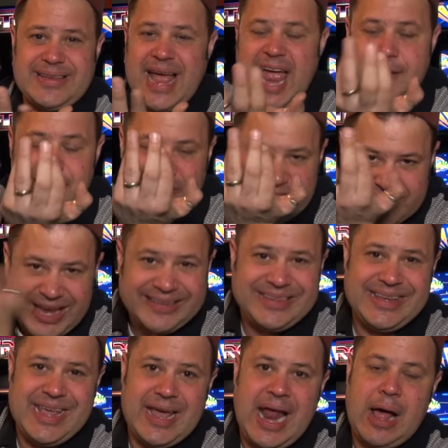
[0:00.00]
I haven't sent
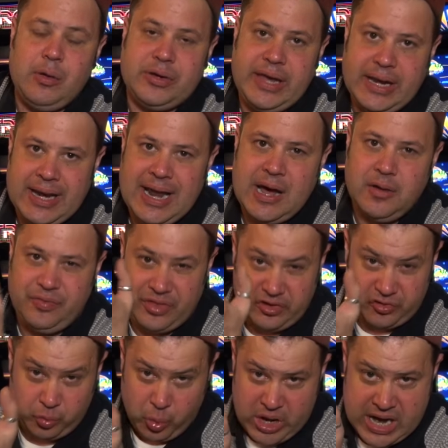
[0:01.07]
it yet. I'll get it out
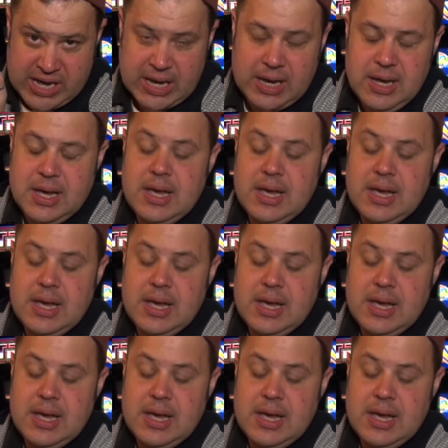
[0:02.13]
this week.